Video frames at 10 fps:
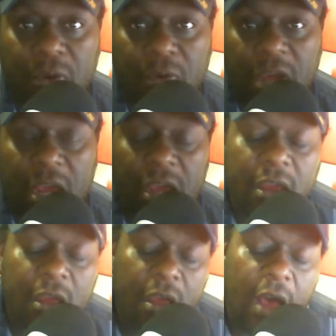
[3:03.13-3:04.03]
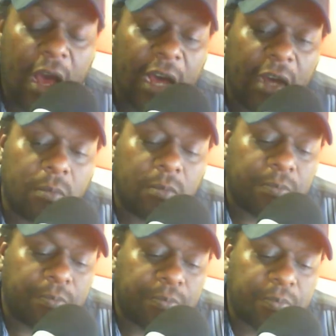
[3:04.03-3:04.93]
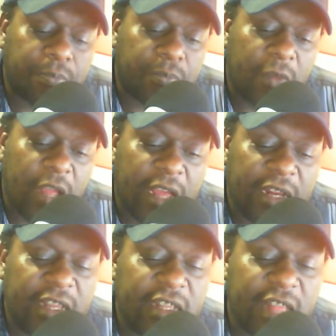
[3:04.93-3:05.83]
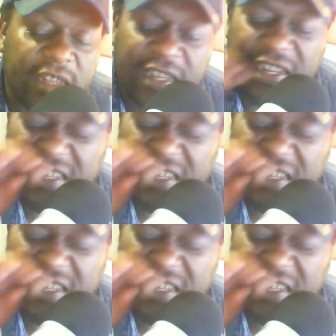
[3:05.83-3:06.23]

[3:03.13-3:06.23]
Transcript: Okay, and like I said, this